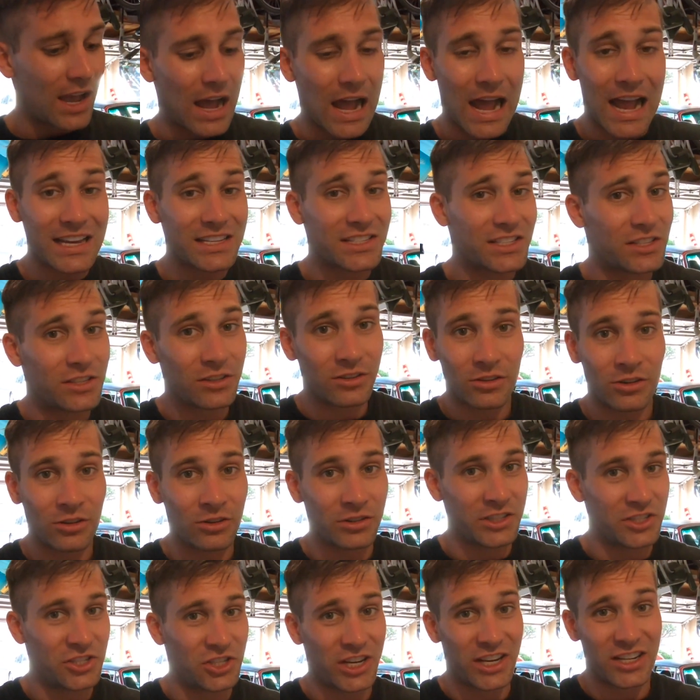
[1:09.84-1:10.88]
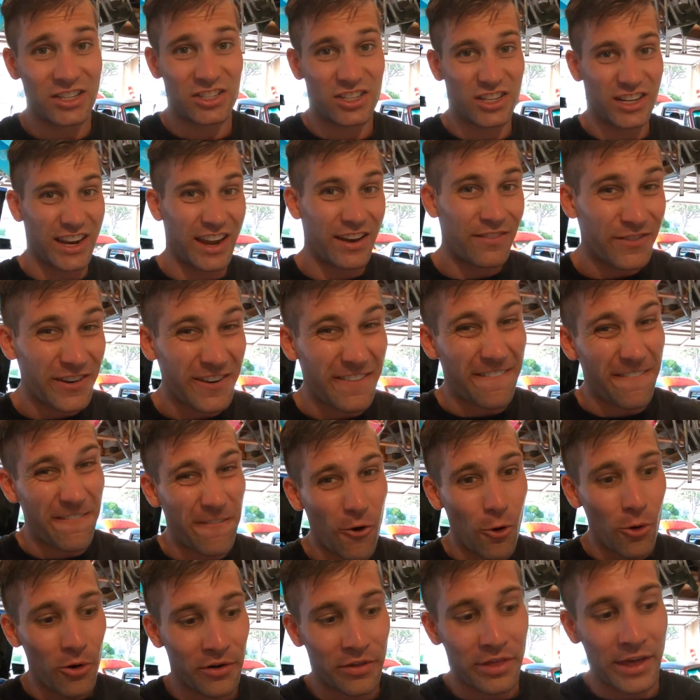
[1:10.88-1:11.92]
I still only change it every
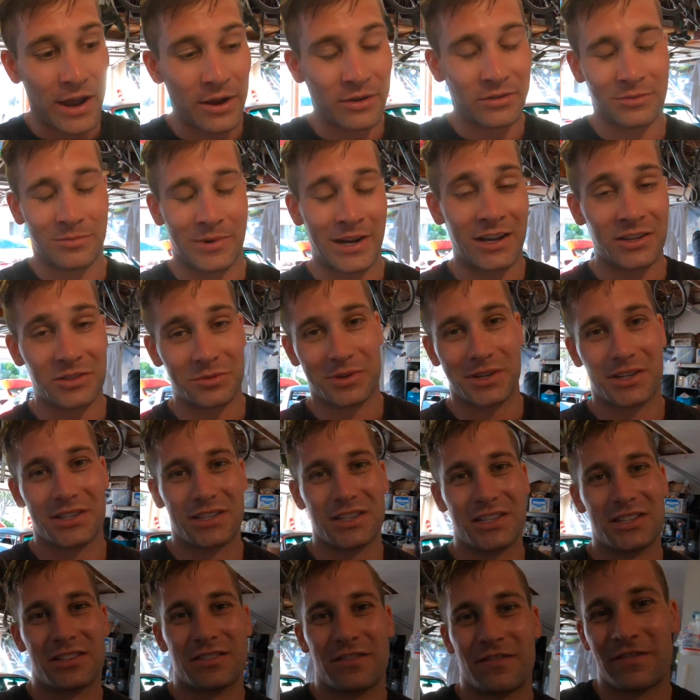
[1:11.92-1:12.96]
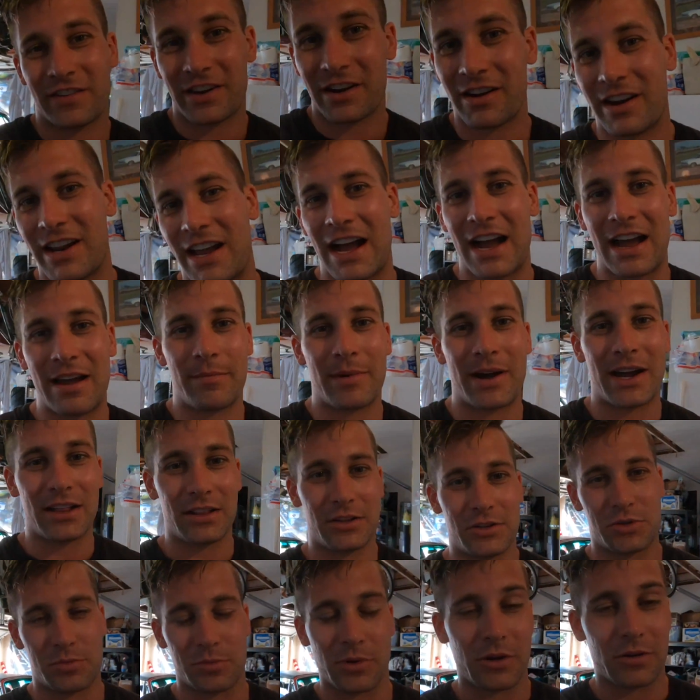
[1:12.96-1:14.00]
4,000 miles because this is a very high
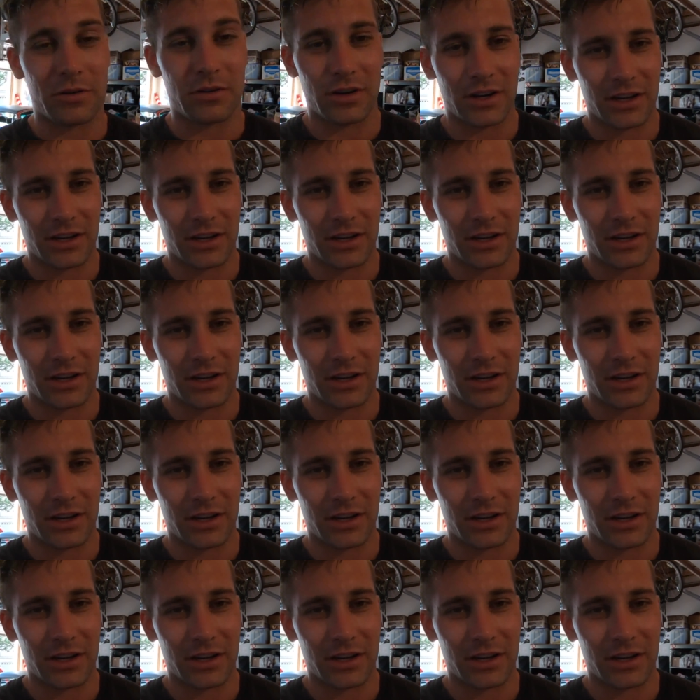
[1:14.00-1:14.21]
mileage motor.